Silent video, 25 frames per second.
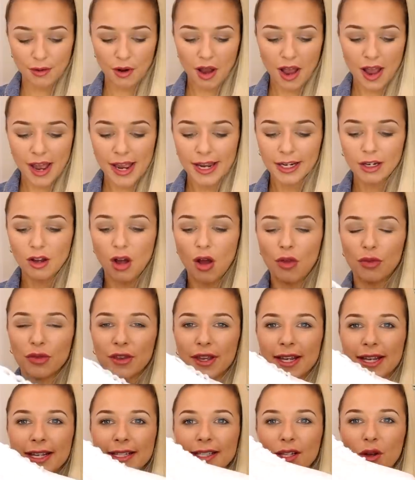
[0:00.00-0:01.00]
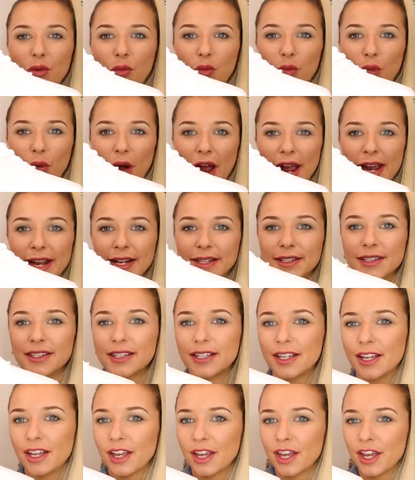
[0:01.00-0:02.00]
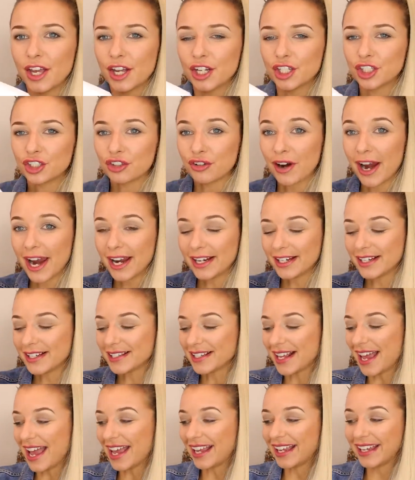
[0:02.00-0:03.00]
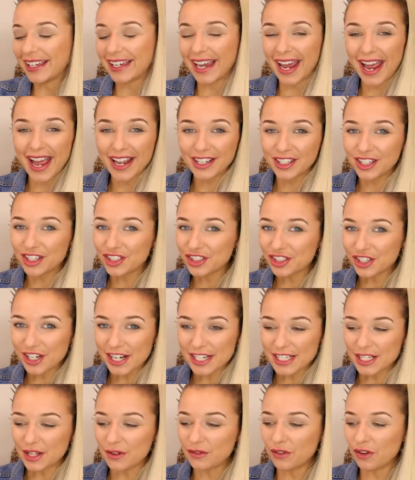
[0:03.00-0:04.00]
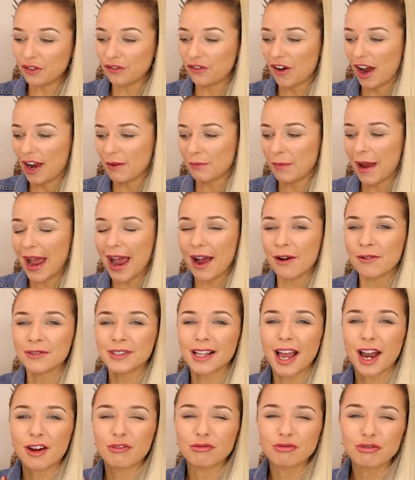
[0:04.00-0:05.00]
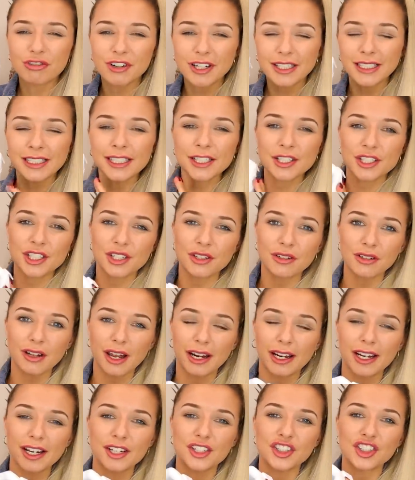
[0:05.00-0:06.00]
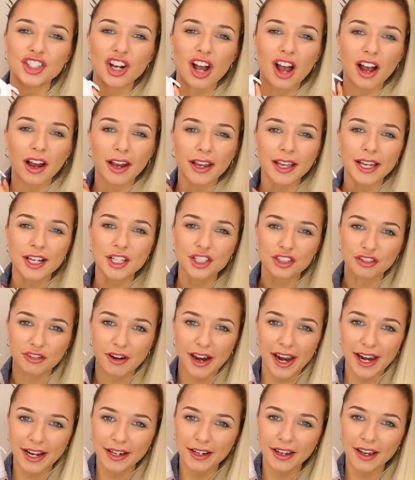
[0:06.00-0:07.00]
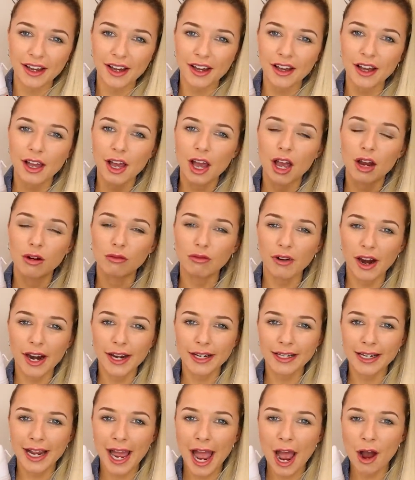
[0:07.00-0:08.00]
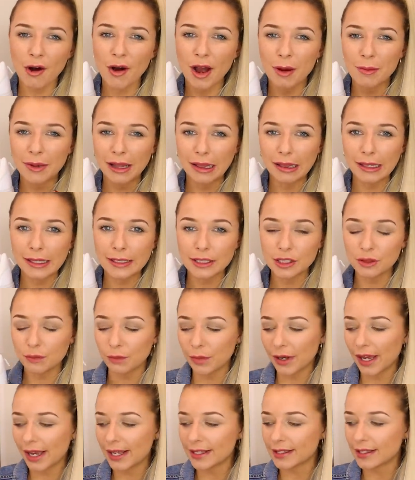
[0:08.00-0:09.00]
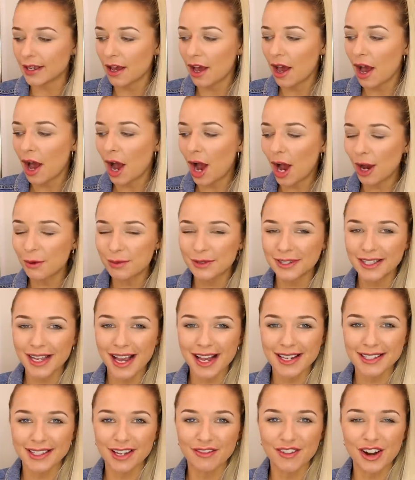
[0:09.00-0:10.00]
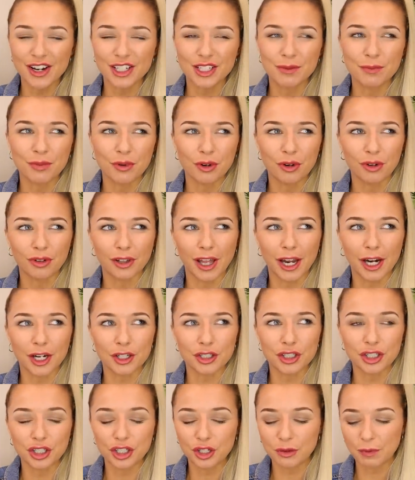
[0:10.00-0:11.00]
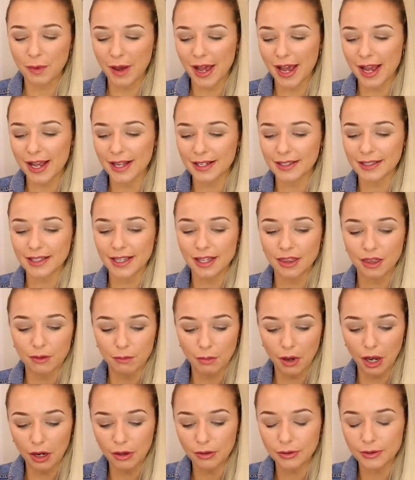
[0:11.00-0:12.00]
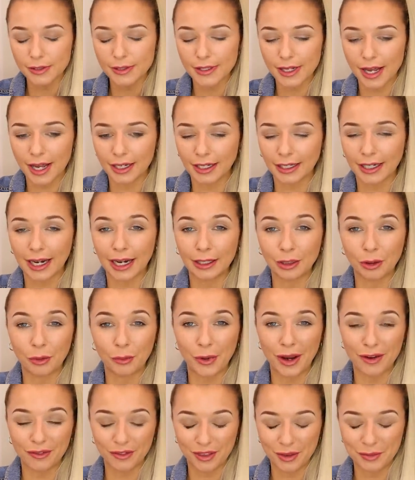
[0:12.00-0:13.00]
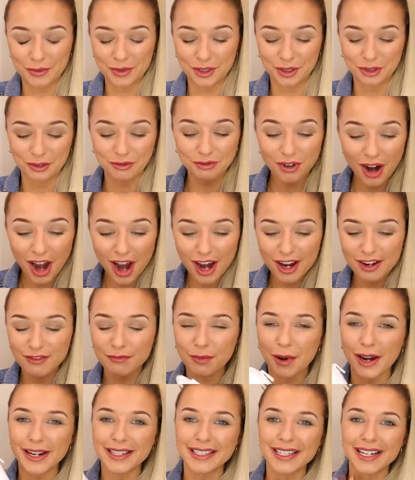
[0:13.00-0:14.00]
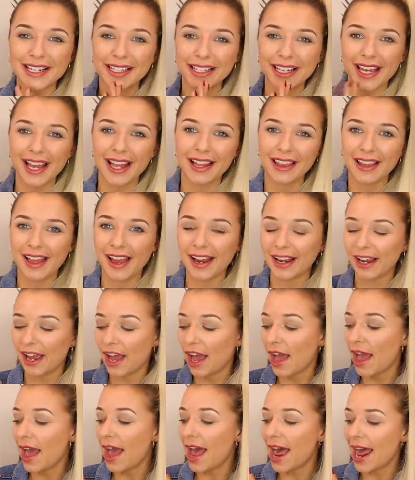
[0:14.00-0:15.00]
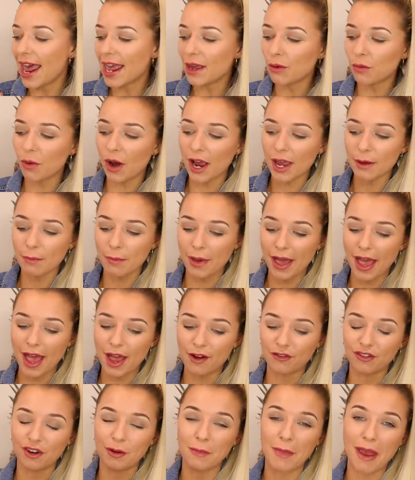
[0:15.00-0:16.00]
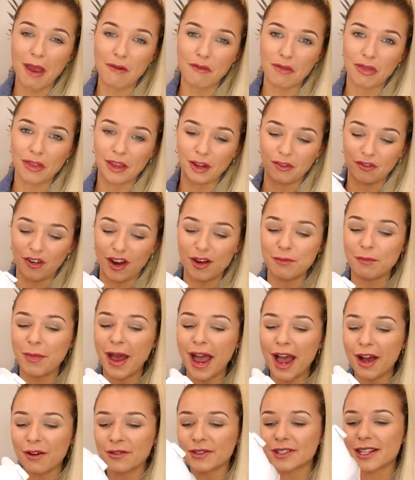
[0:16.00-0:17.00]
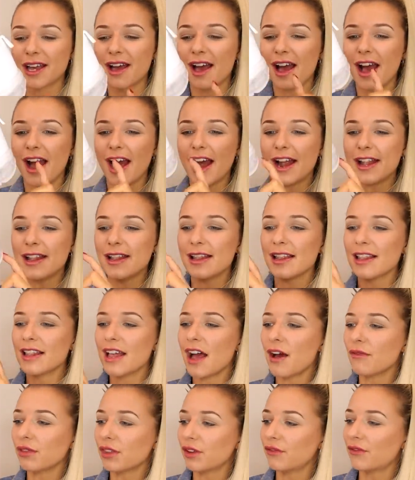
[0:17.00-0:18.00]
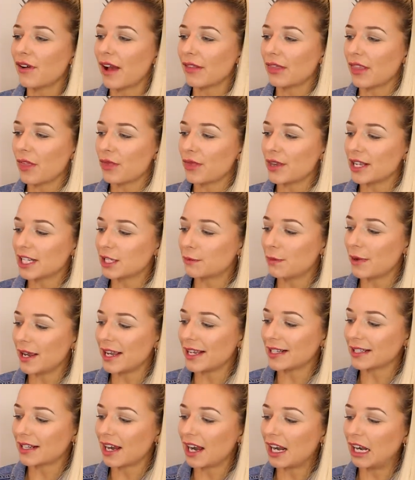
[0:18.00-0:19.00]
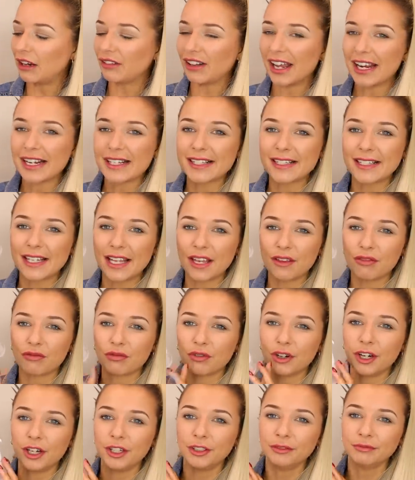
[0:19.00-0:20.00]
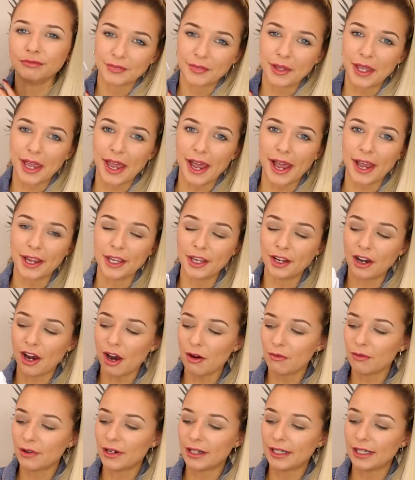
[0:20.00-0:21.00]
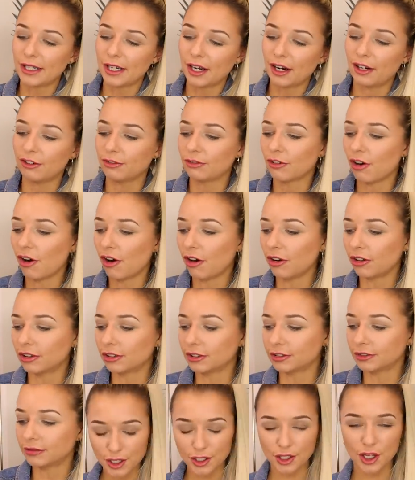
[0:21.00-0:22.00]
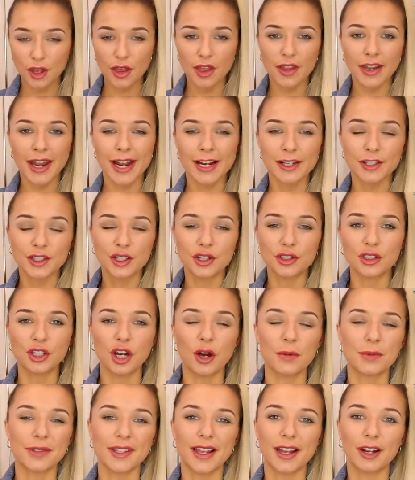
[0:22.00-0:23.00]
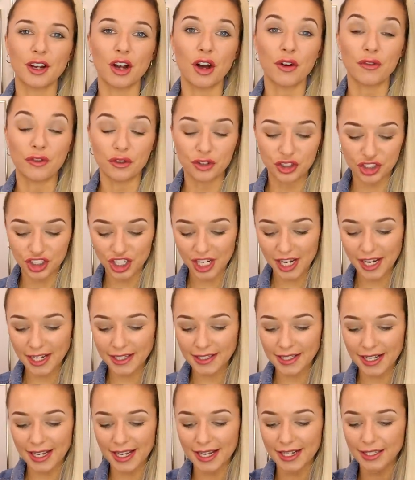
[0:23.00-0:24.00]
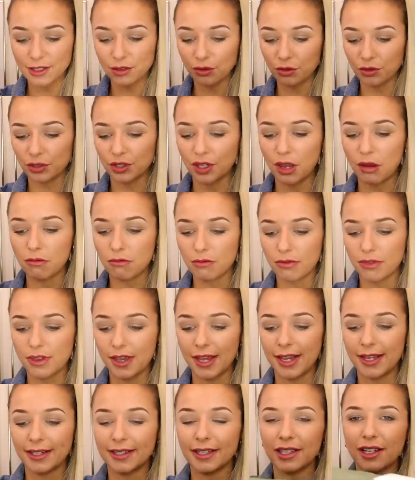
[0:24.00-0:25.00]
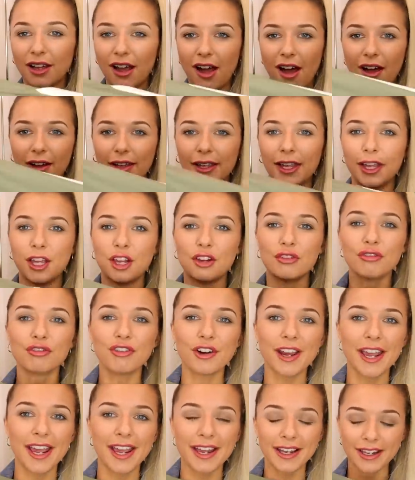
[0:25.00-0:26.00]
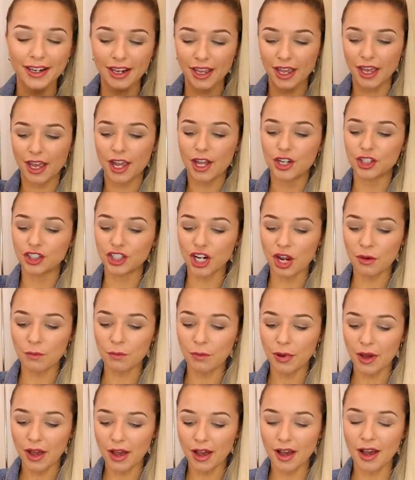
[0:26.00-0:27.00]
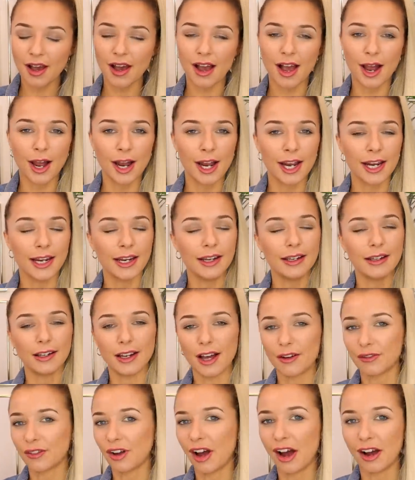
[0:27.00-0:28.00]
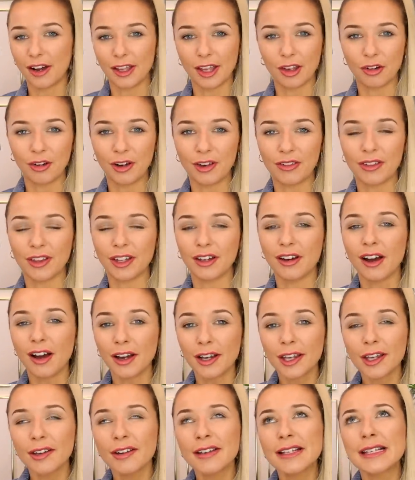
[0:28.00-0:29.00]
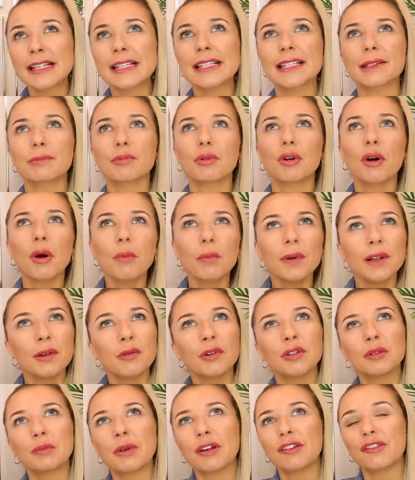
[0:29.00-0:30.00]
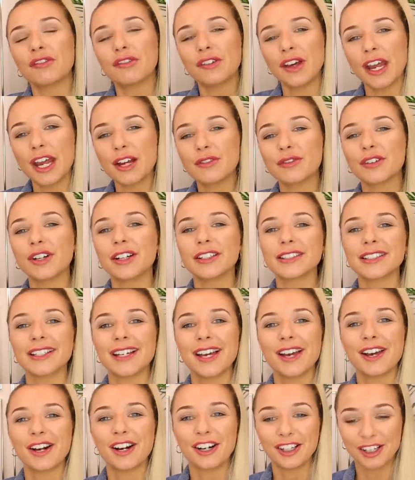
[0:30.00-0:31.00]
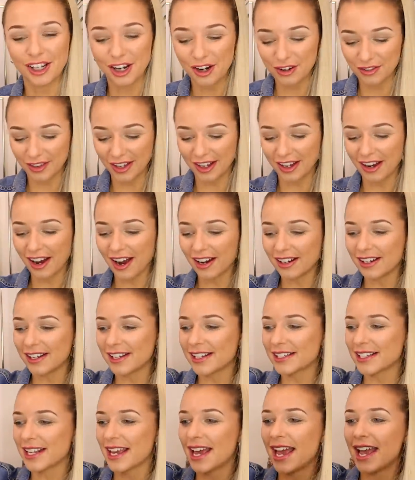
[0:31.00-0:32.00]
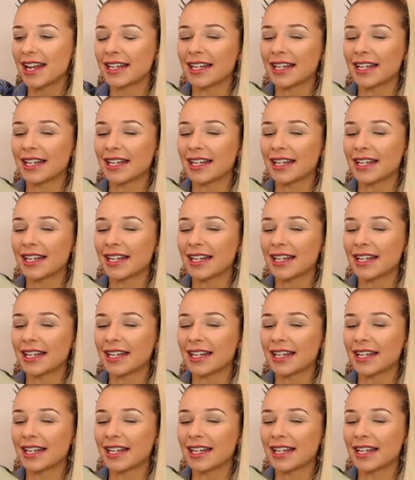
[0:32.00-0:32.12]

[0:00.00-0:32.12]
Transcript: So I got these white trainers, again, just for £5. I really do like a chunky trainer. Right now, I'm a little bit obsessed. I've actually bought like two pairs in the post and I cannot wait for them to arrive, but I did get like a white pair from Everything £5. I love the fact that this bit is kind of like see-through. Yeah, you can't really go wrong. So the next two tops that I got for jeans is also this khaki green jumper. I love khaki green. I think khaki green is probably one of my favorite clothing colors.